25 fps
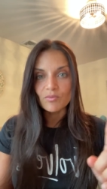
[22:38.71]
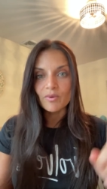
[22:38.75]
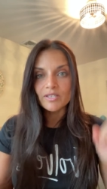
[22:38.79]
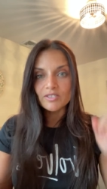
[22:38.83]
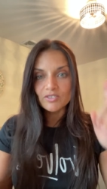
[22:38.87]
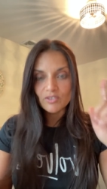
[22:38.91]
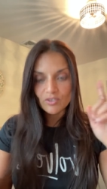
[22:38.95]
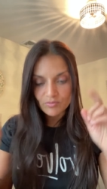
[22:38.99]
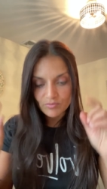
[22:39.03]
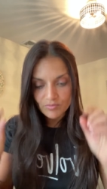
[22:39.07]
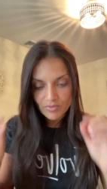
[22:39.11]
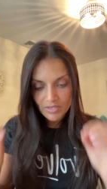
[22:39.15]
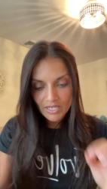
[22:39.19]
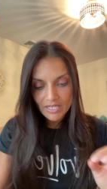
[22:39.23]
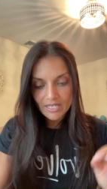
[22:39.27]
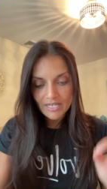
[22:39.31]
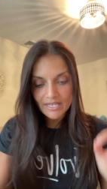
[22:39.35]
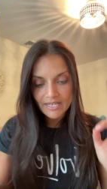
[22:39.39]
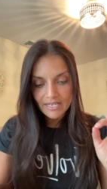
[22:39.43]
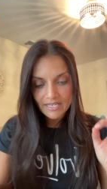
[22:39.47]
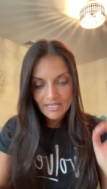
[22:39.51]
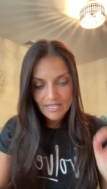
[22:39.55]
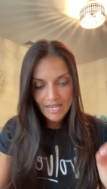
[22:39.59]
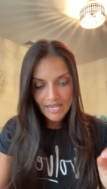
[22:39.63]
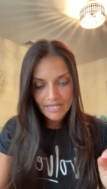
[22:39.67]
When you're
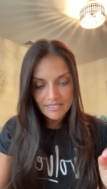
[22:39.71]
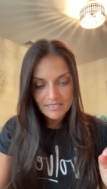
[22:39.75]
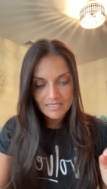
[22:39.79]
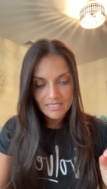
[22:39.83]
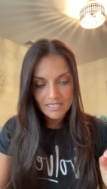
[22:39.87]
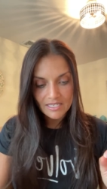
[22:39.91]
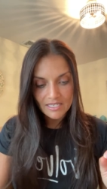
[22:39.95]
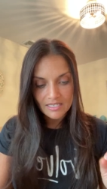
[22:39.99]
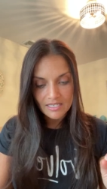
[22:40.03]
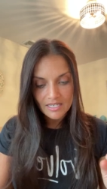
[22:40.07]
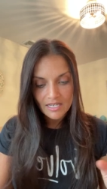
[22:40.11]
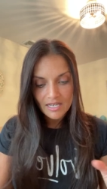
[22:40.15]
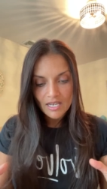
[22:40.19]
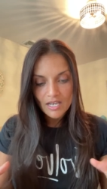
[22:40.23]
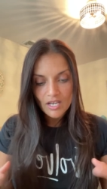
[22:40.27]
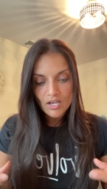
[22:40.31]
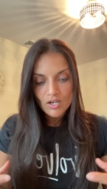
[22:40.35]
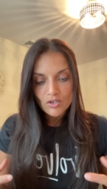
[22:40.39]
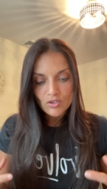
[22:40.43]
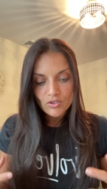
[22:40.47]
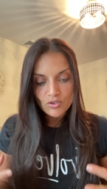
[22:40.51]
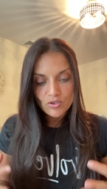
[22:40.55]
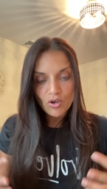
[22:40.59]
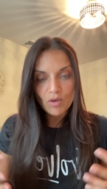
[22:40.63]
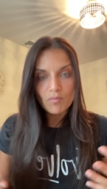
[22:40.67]
really connected,
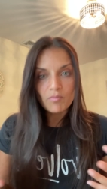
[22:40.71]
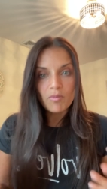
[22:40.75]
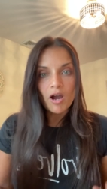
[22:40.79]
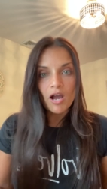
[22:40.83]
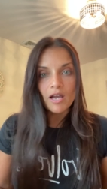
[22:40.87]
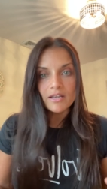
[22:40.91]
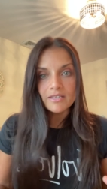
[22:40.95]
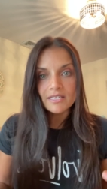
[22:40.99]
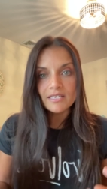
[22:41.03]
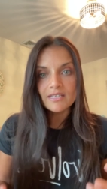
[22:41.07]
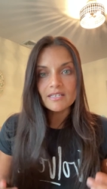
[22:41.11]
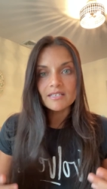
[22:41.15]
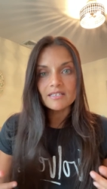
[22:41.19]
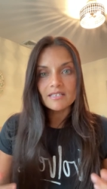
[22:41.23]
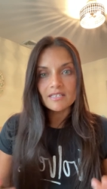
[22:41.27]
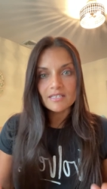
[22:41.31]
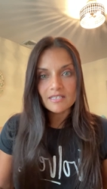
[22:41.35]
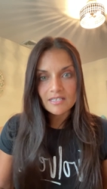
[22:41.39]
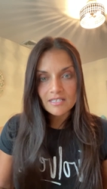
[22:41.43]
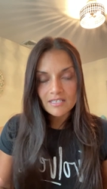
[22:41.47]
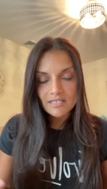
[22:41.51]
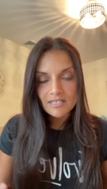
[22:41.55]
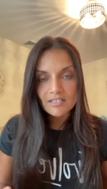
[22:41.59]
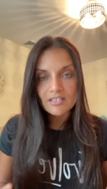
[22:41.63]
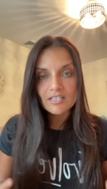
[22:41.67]
your body
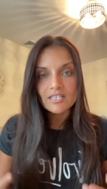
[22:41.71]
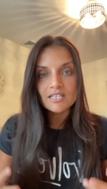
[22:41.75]
can